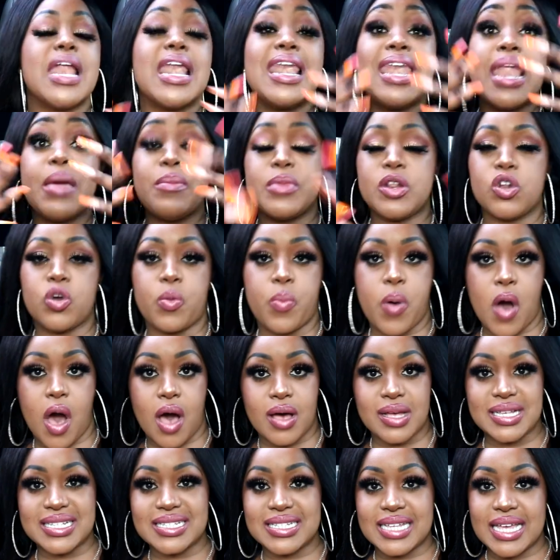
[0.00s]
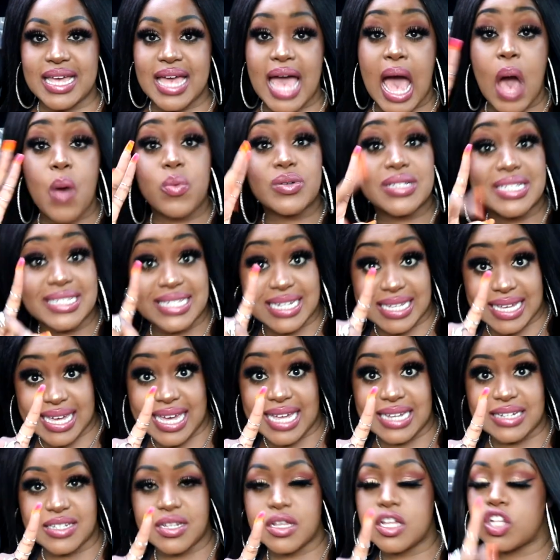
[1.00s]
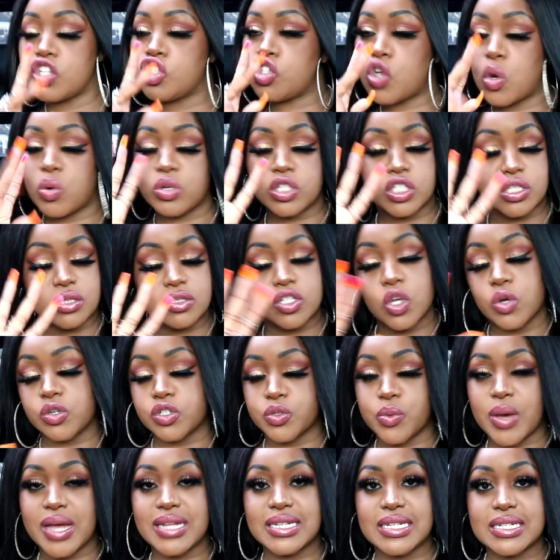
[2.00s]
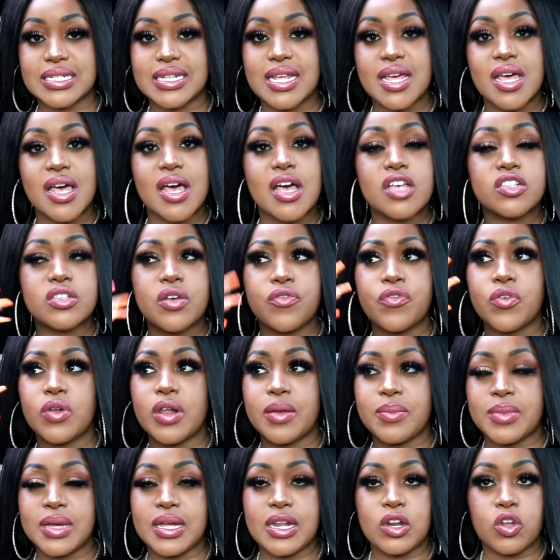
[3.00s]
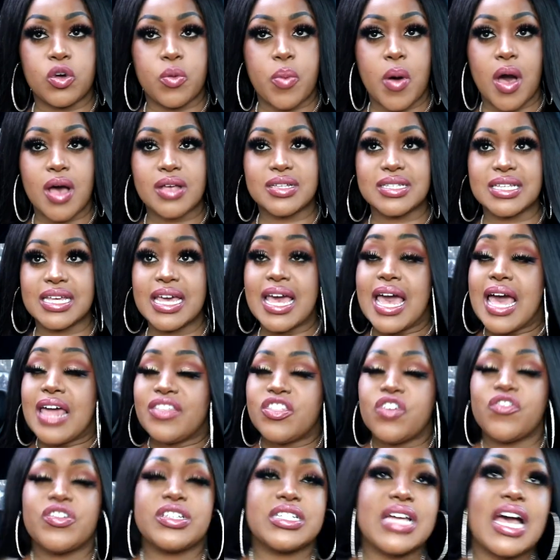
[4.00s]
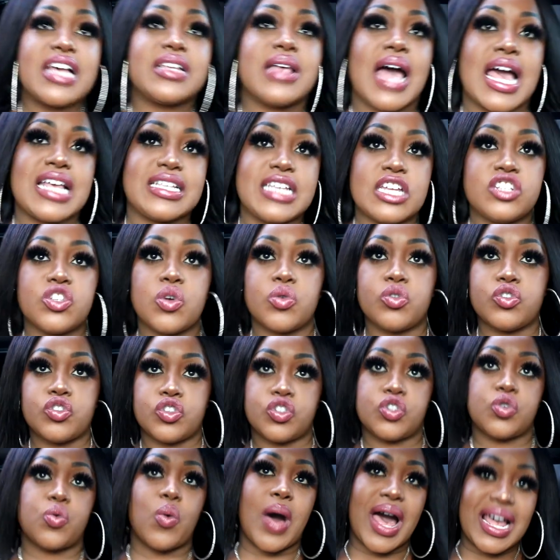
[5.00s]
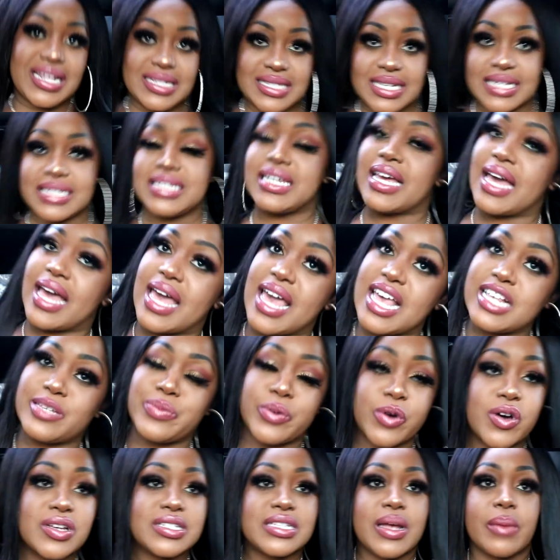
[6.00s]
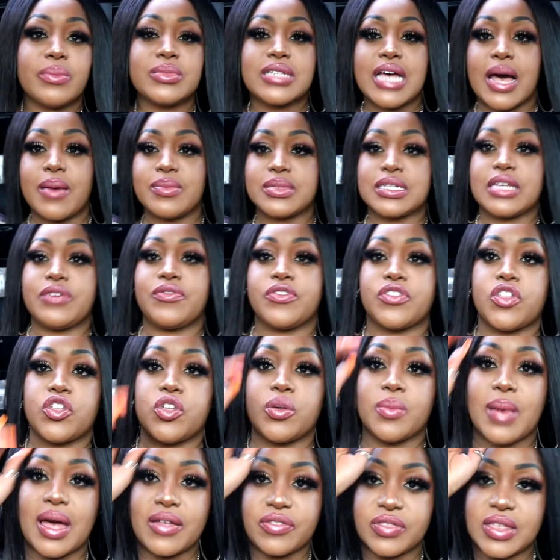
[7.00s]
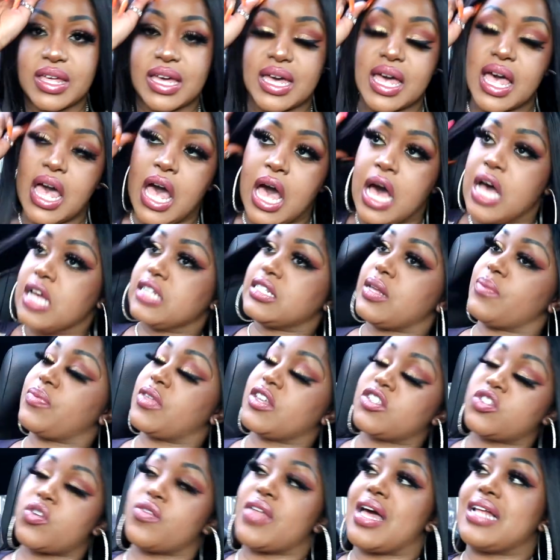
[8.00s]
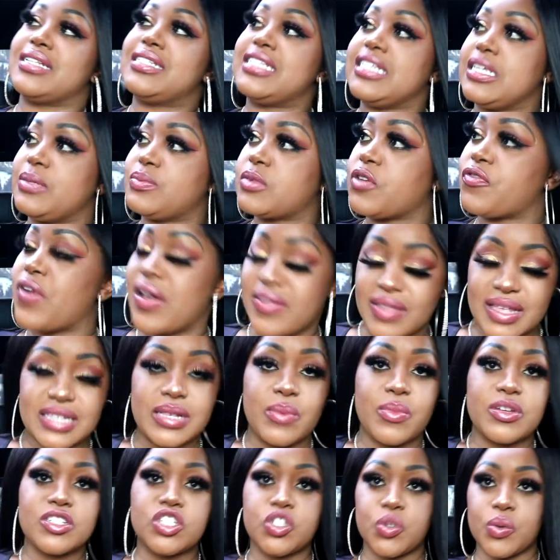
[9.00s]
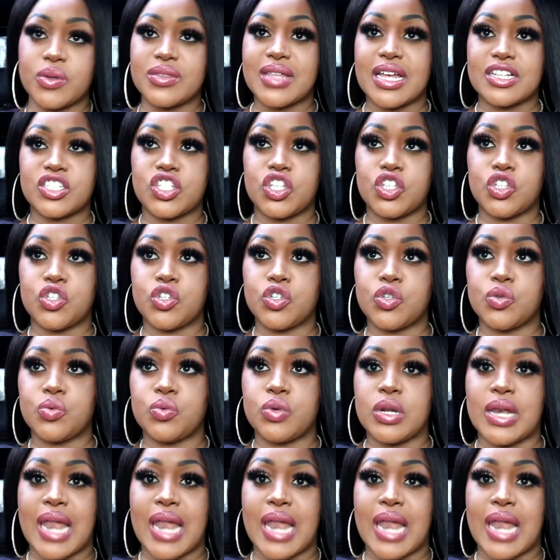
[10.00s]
let me look past it. I was a dickhead. Don't don't do what I did. So I thought, let me look past it. The reason I, I say don't do what I did, yeah, is because sometimes even though you might think something's not that deep, the fact that someone's doing that to you